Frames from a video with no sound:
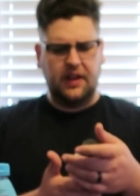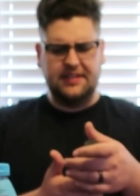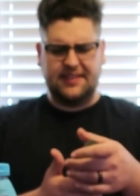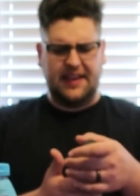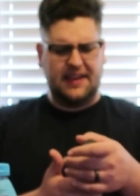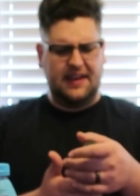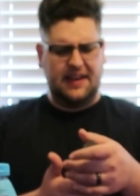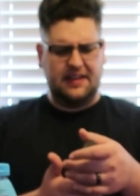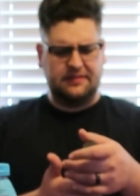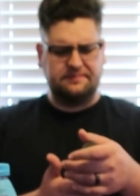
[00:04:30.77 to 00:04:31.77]
It's like
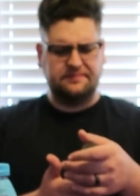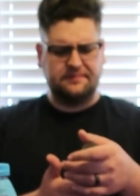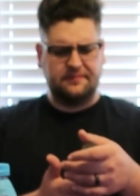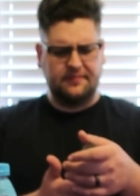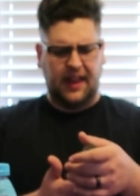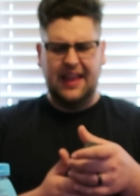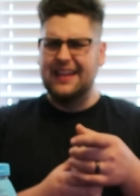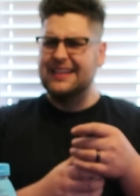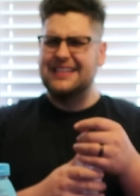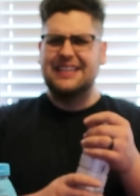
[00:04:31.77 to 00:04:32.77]
a.
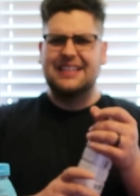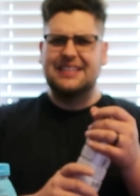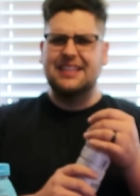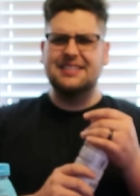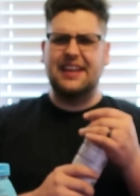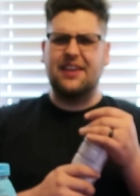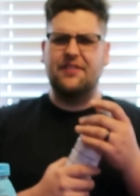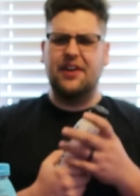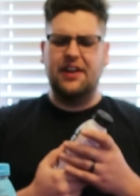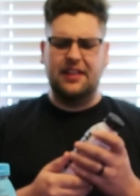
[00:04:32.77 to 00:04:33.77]
This is like a
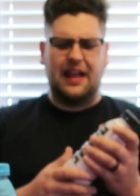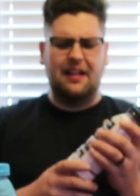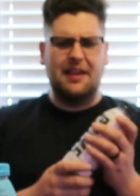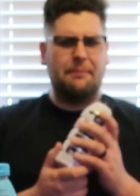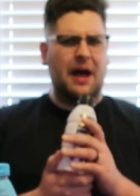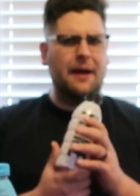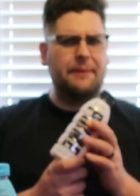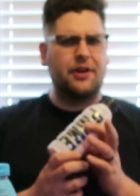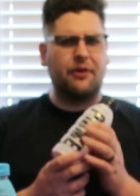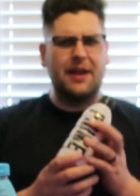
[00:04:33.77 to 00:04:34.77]
very
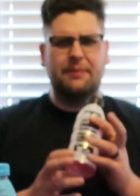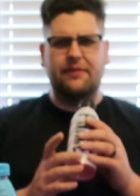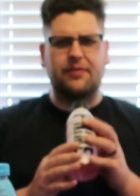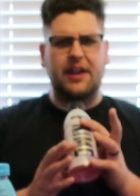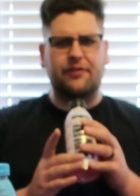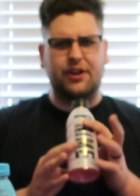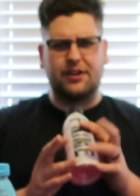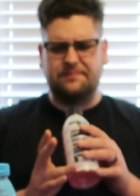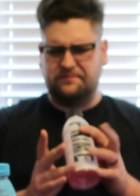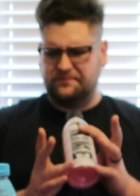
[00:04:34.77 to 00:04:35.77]
lollipoppy, grapey
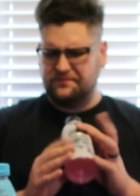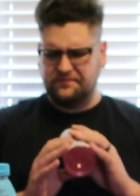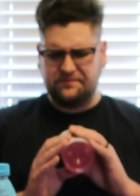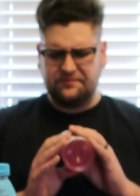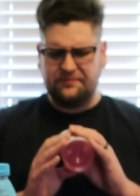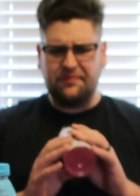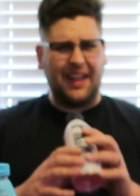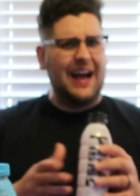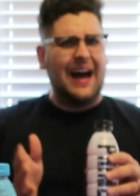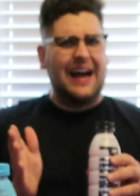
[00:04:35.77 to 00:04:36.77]
flavor.
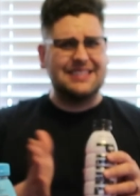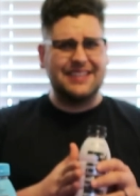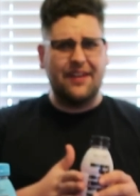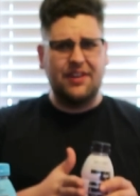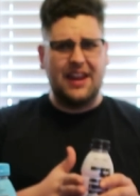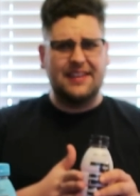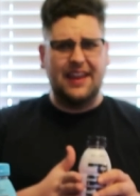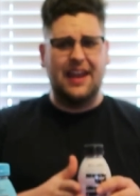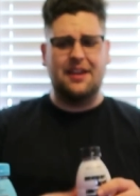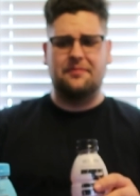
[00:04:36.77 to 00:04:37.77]
Uh, 7 out of
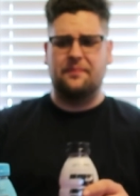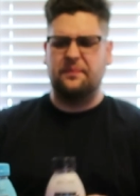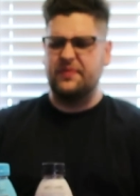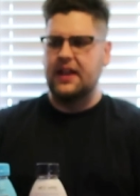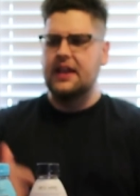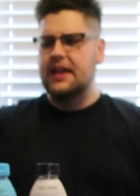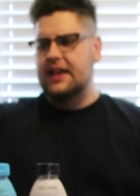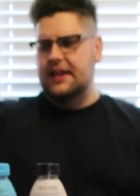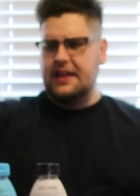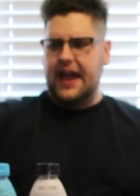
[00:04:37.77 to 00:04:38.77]
10.
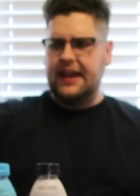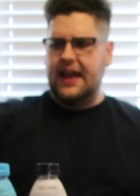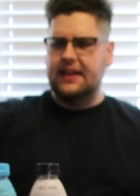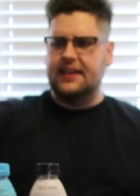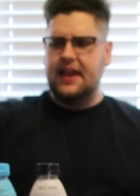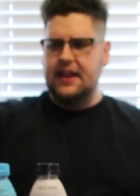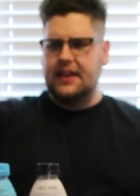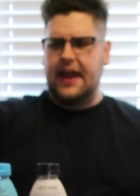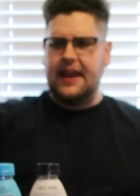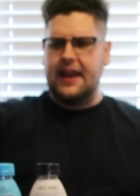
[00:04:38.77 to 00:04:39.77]
9 out of 10,
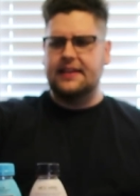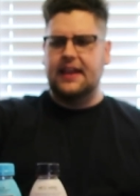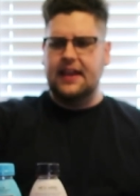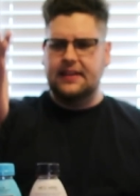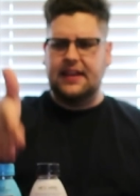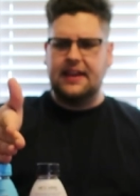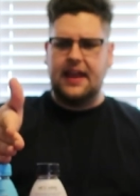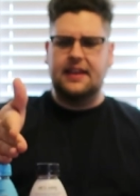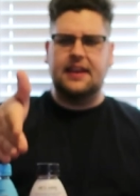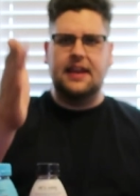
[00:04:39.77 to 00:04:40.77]
9 out of 10, 10
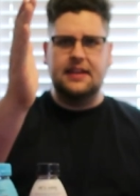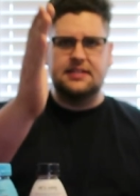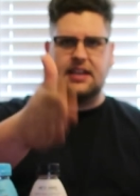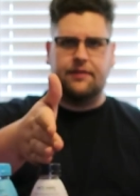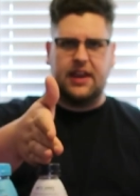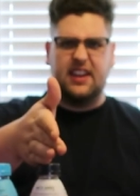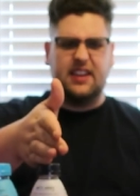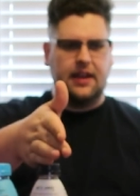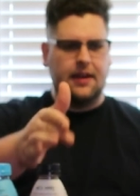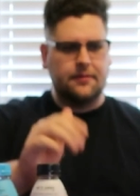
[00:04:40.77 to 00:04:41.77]
out of 10, 7 out of
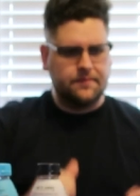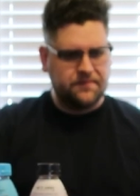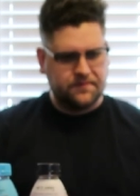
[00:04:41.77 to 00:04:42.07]
10.